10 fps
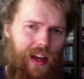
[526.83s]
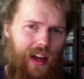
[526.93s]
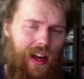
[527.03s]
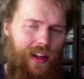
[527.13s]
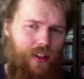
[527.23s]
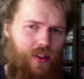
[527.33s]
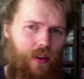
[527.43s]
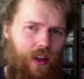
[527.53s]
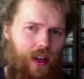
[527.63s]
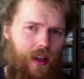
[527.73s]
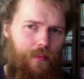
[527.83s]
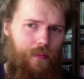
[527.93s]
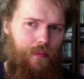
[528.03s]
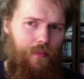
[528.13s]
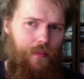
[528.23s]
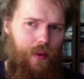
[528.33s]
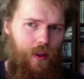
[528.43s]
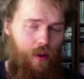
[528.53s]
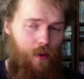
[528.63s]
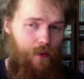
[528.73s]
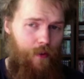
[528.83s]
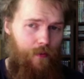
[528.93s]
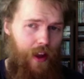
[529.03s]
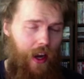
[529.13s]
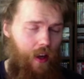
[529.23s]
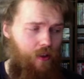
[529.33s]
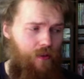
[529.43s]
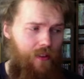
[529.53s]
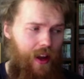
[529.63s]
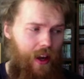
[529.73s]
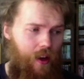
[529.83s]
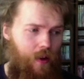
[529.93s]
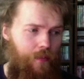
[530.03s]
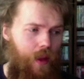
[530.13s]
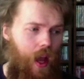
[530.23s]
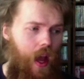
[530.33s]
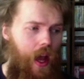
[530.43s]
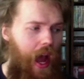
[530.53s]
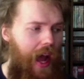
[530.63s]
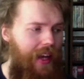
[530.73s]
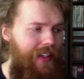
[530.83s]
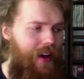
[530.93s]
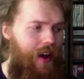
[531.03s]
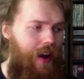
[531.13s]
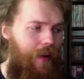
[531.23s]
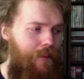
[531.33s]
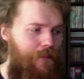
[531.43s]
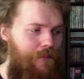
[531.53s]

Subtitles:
actually go from failure to failure. And I